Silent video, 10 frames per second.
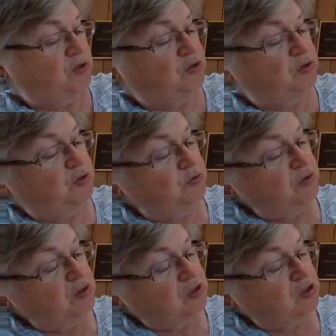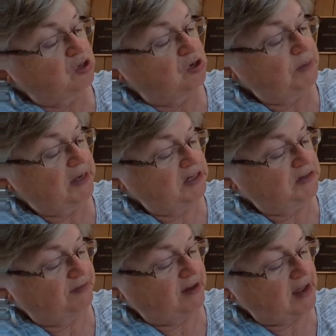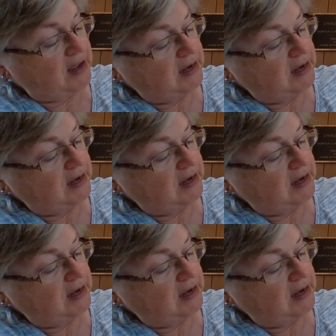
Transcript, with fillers: Soon the snow began to fly.